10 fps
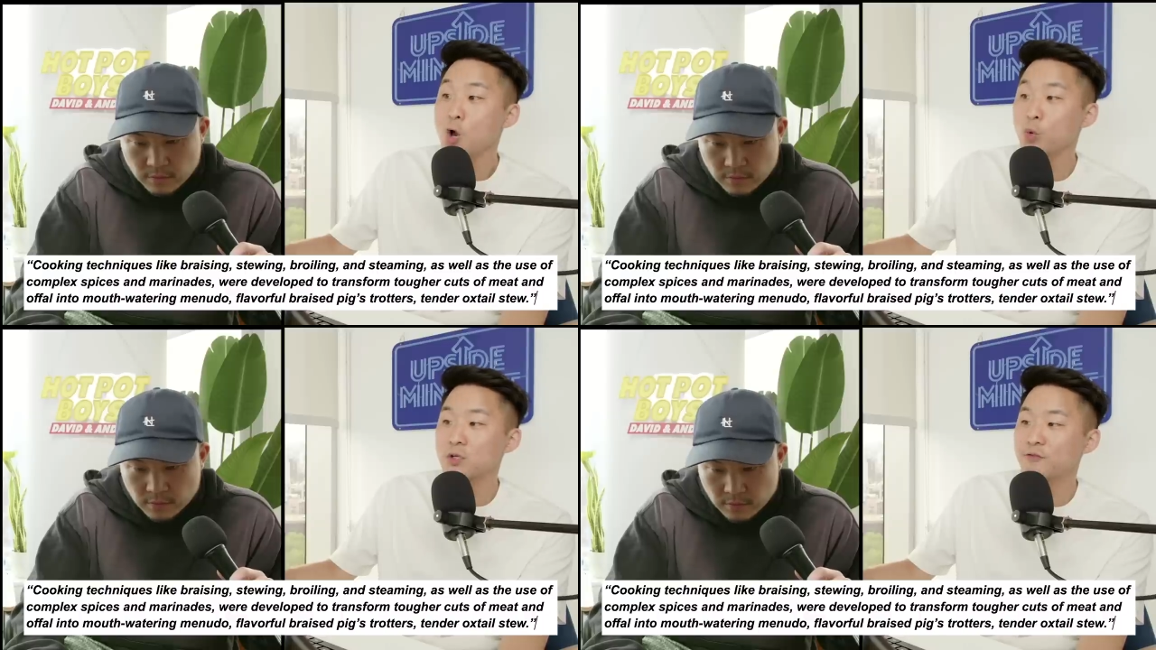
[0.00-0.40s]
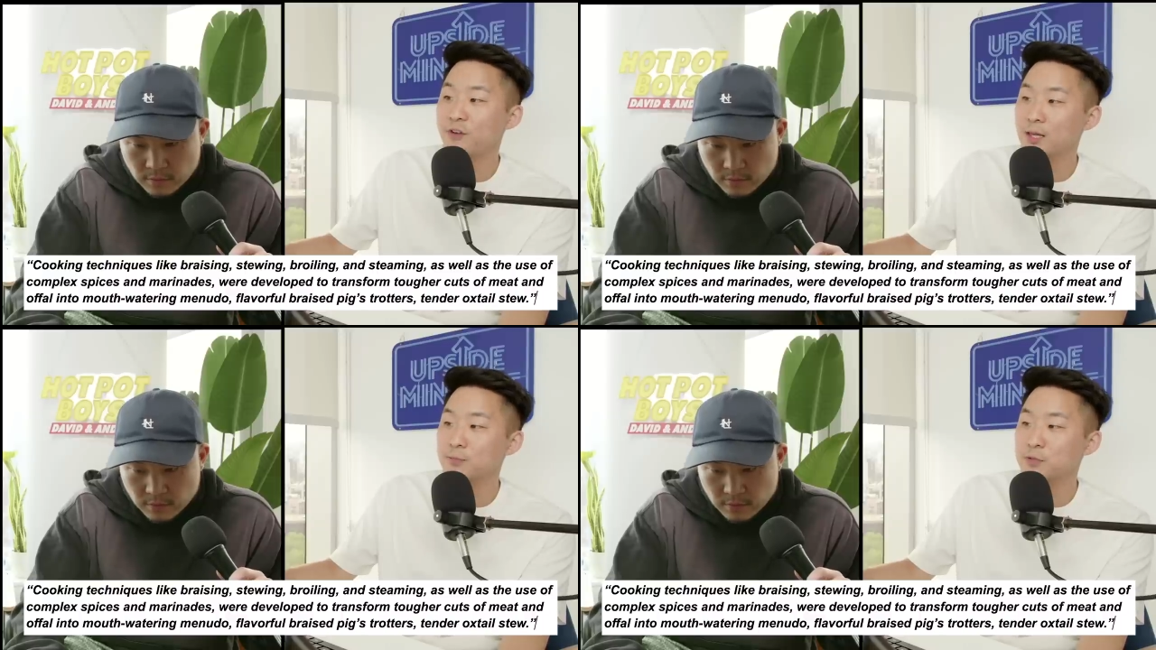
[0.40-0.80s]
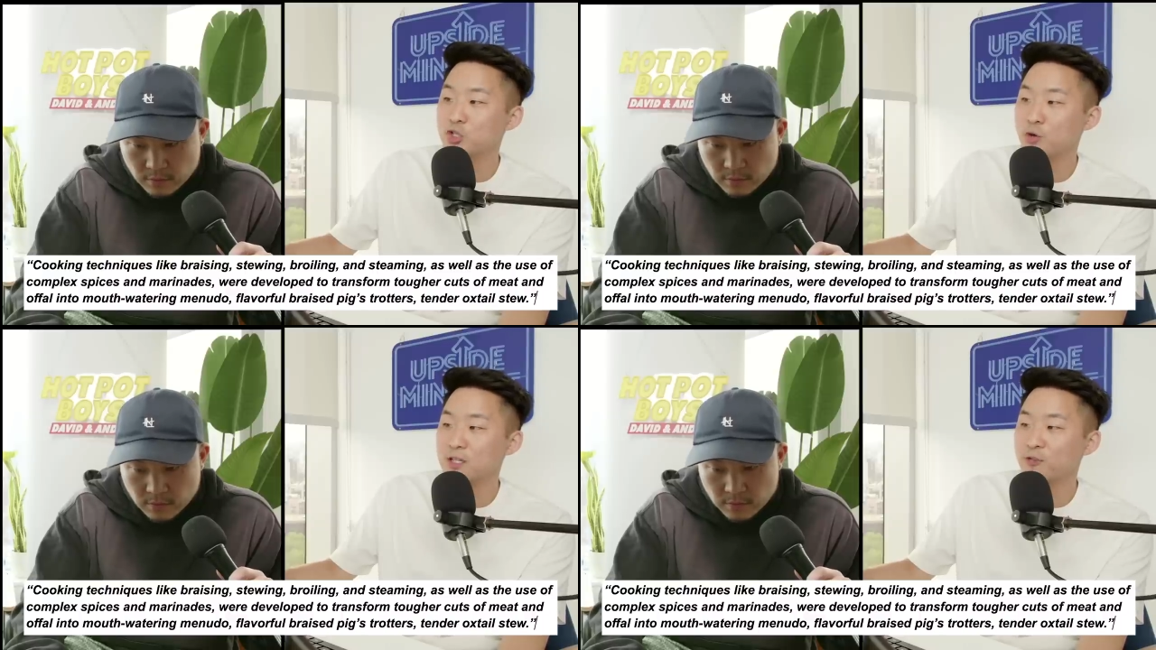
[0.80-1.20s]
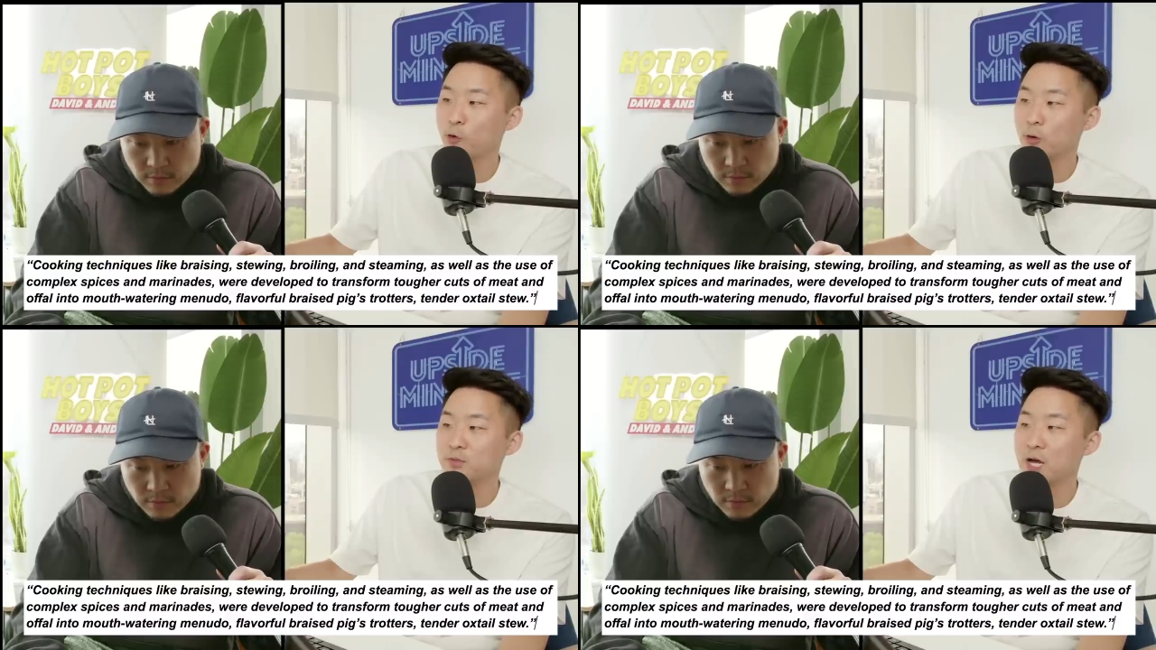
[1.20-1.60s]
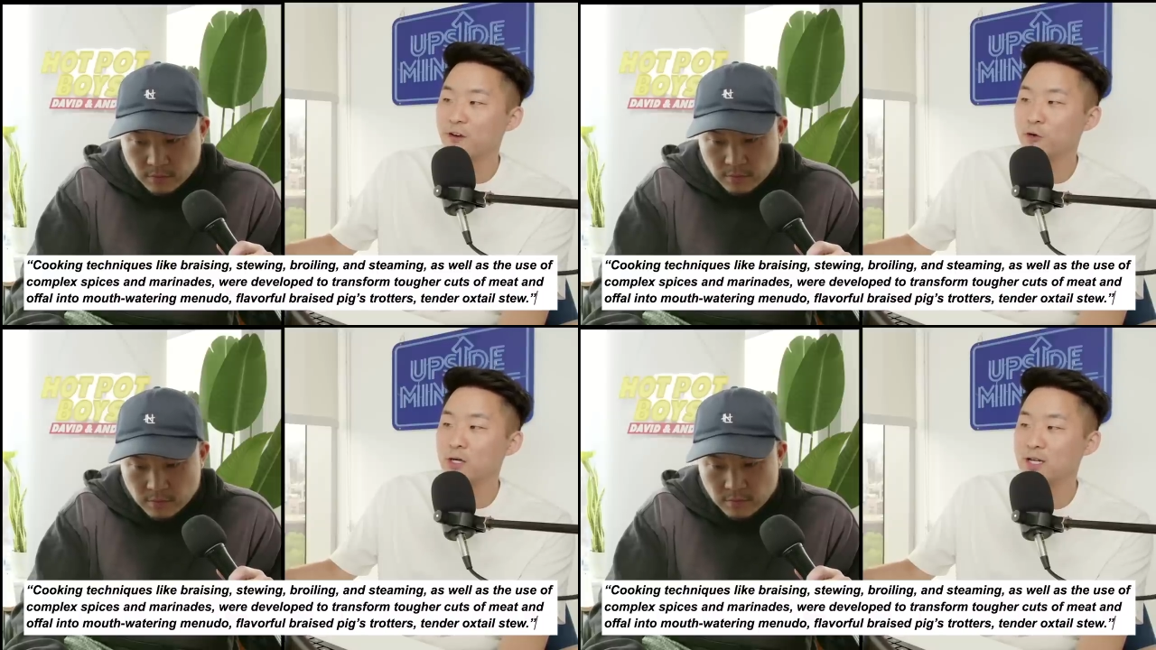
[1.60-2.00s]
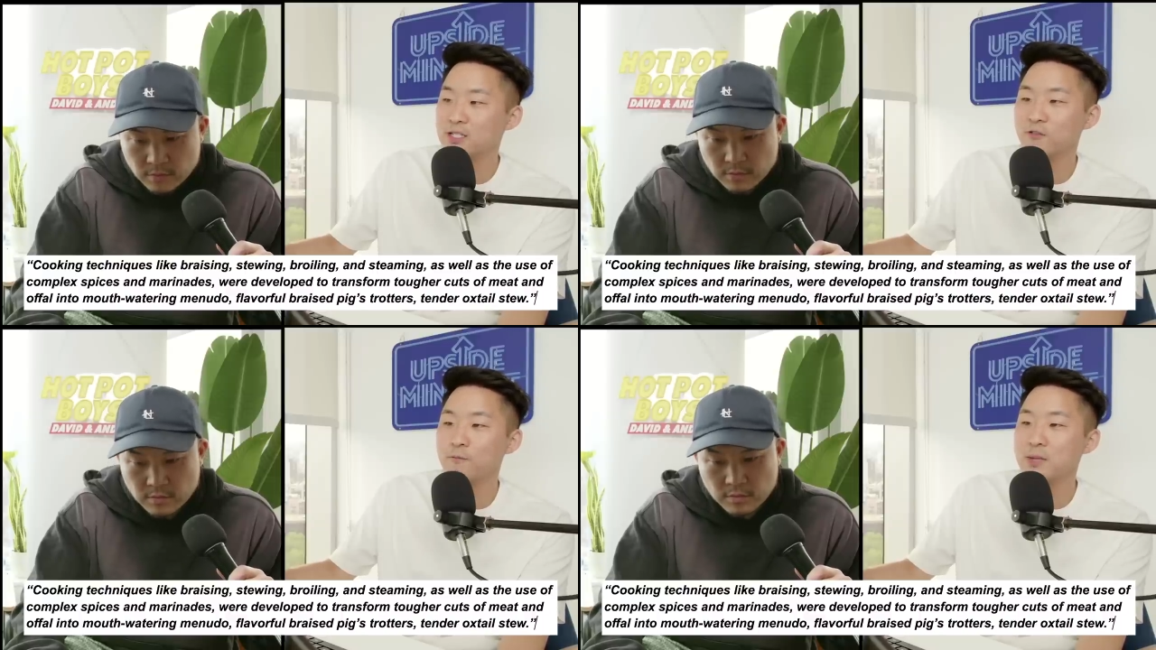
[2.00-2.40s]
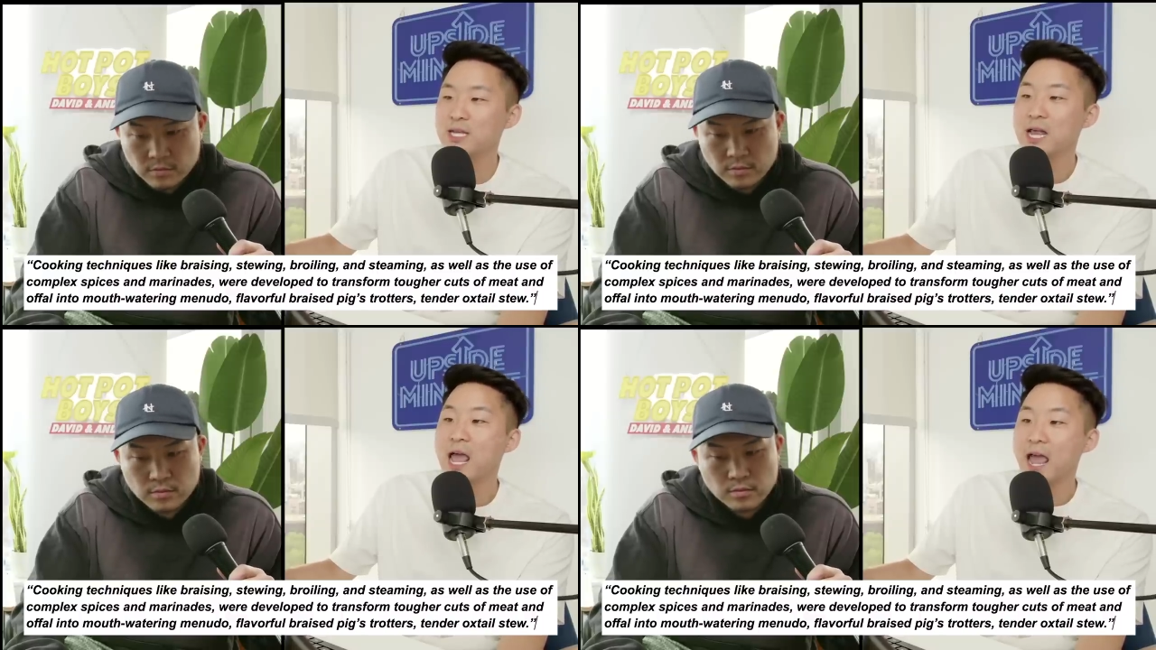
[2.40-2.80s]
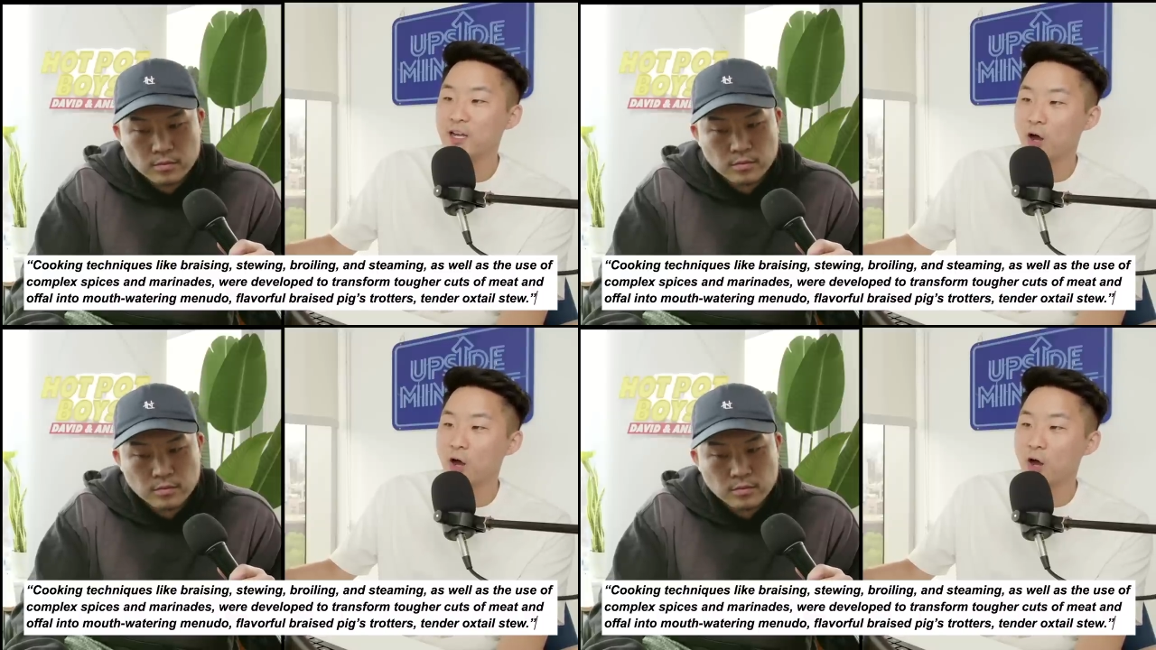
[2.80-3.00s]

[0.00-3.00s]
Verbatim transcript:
Speaker 1: were developed to transform tougher cuts of meat and